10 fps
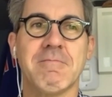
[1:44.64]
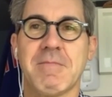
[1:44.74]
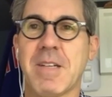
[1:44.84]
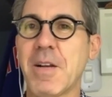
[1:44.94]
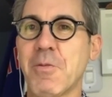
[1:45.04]

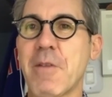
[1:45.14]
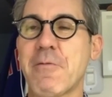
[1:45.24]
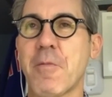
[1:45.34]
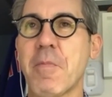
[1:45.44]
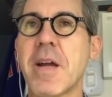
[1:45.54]
kind of went
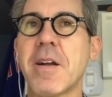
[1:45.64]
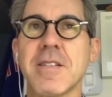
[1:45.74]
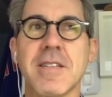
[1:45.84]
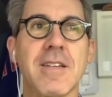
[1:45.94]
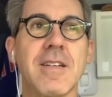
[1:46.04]
from there.
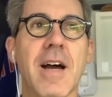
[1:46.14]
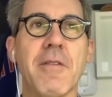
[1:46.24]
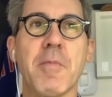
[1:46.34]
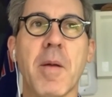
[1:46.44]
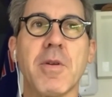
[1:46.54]
I
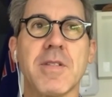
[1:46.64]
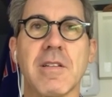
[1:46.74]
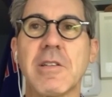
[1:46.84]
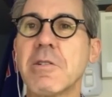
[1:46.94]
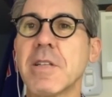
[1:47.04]
remember as a
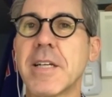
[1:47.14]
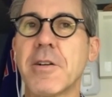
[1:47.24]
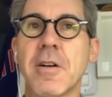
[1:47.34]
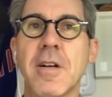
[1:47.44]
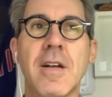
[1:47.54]
little
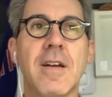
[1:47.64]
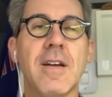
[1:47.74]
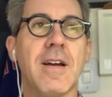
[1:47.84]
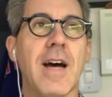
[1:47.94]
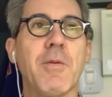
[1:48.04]
leaguer,
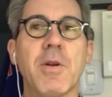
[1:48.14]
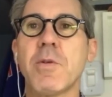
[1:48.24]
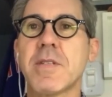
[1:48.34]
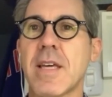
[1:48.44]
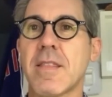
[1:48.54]
I would
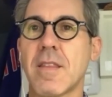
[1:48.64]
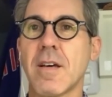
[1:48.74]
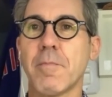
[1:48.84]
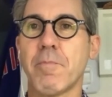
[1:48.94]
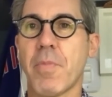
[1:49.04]
always get
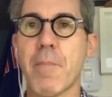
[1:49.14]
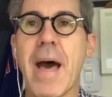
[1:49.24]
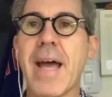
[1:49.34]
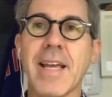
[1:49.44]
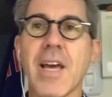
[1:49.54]
the
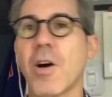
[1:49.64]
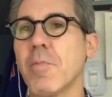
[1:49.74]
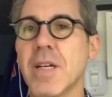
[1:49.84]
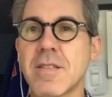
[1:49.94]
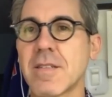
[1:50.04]
batting
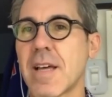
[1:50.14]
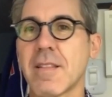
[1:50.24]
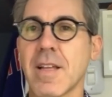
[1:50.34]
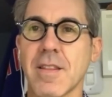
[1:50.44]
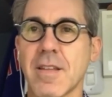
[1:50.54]
helmets at
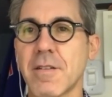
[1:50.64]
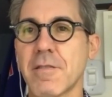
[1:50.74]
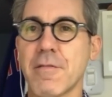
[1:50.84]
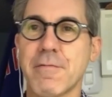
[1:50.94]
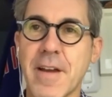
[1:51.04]
like the
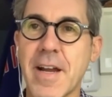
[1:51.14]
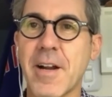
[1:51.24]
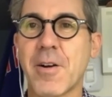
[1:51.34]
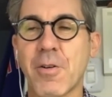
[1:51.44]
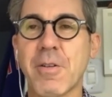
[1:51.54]

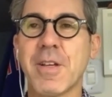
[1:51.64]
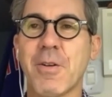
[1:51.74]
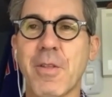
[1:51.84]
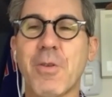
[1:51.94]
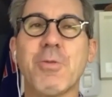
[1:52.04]
fair, or, you know,
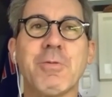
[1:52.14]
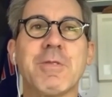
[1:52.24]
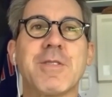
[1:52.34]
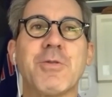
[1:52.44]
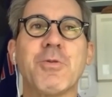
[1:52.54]
the old
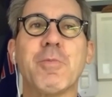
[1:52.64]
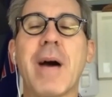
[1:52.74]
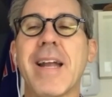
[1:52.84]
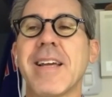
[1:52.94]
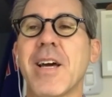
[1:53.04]
school
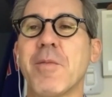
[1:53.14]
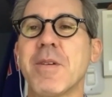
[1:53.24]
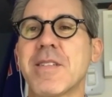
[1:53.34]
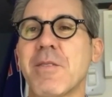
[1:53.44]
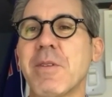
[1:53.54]
batting helmets
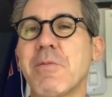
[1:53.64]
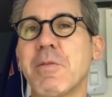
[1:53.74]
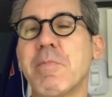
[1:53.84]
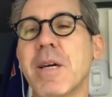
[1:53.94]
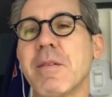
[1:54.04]
that we would
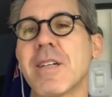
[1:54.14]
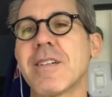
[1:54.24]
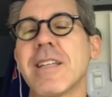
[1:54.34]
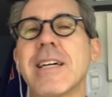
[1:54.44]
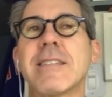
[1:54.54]
be able to
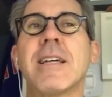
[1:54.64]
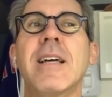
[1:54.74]
collect.